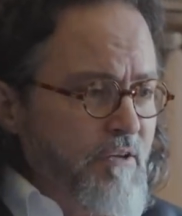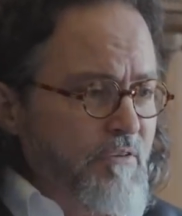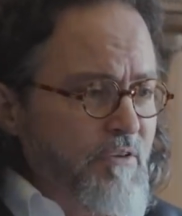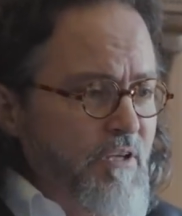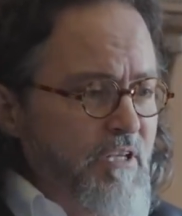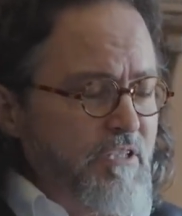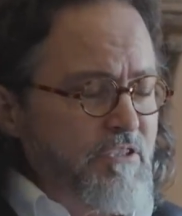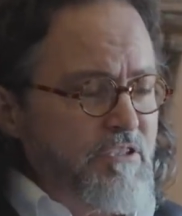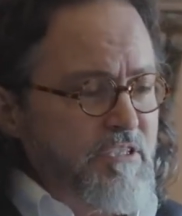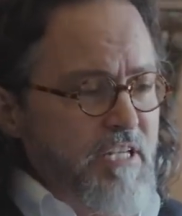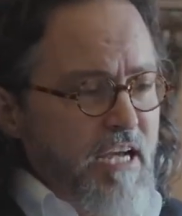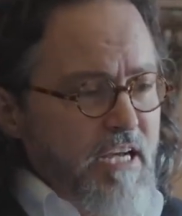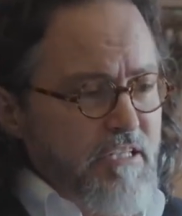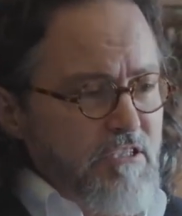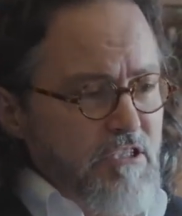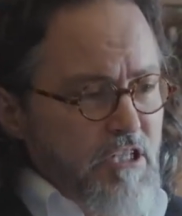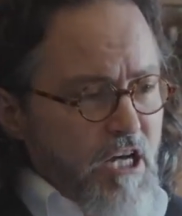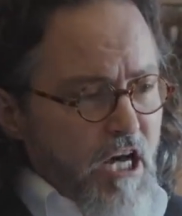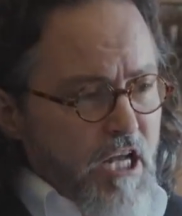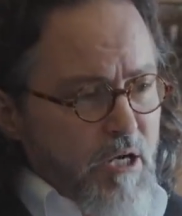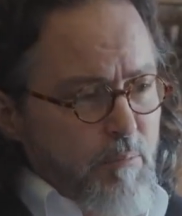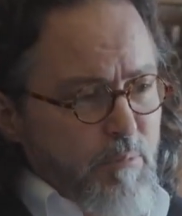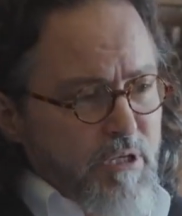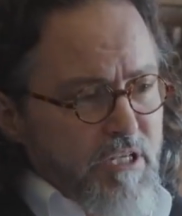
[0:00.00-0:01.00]
his
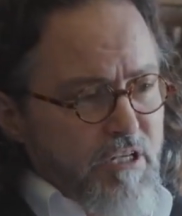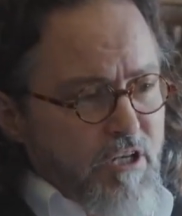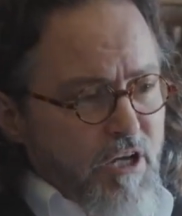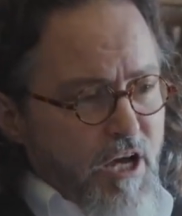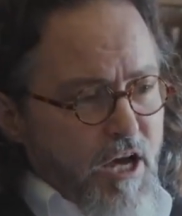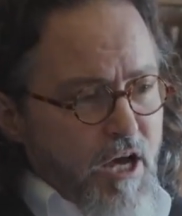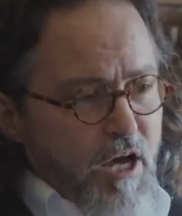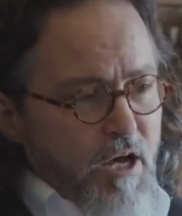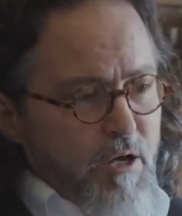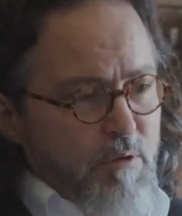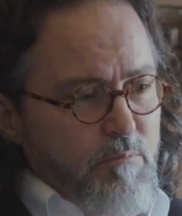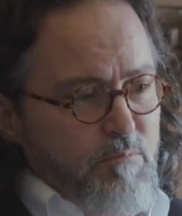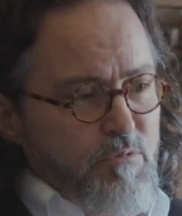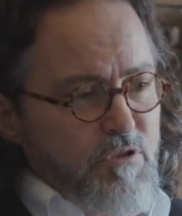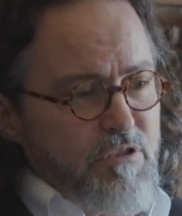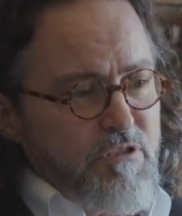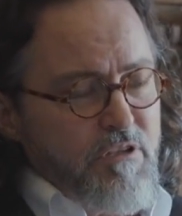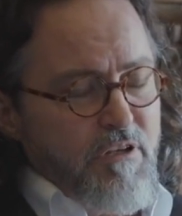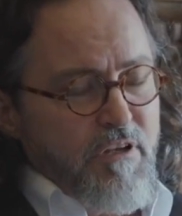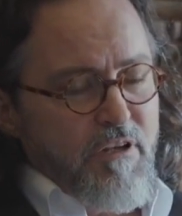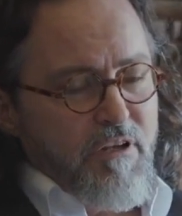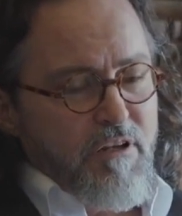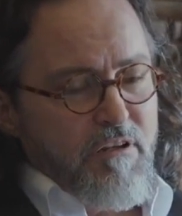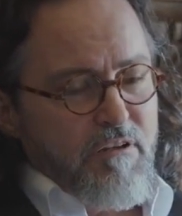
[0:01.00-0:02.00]
taxonomy
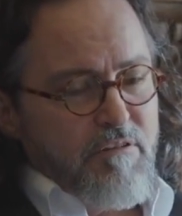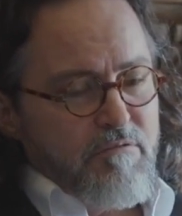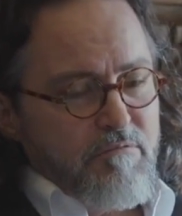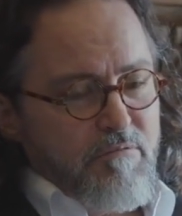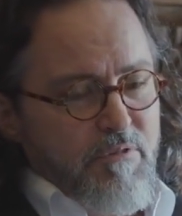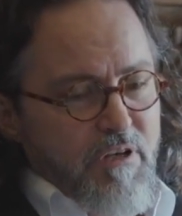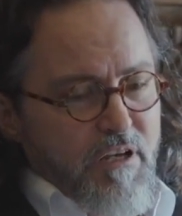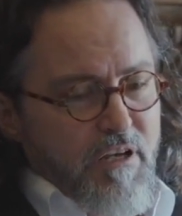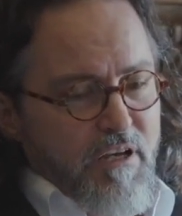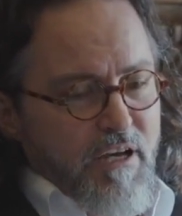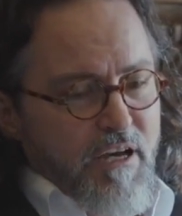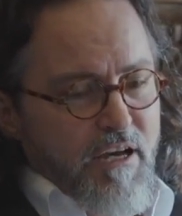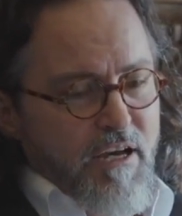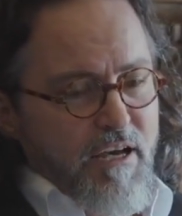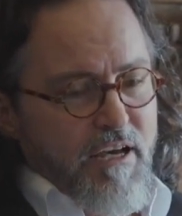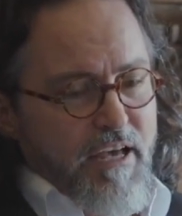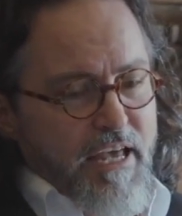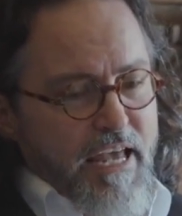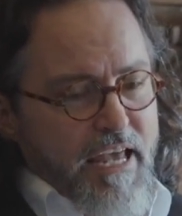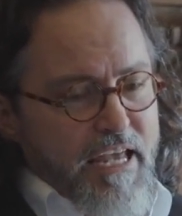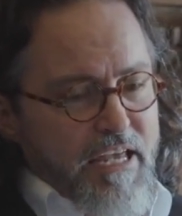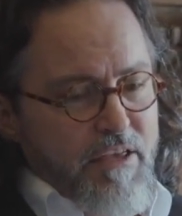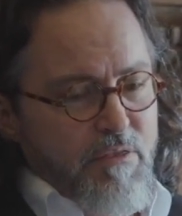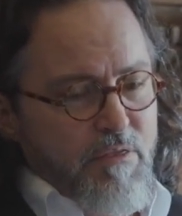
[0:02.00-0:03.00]
comes
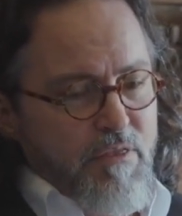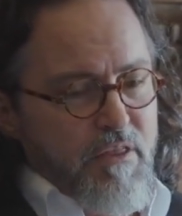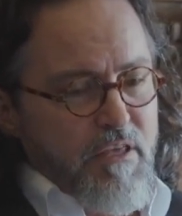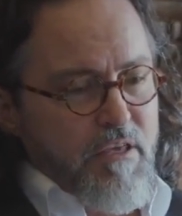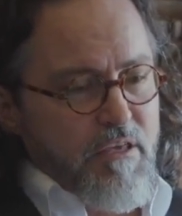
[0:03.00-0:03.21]
in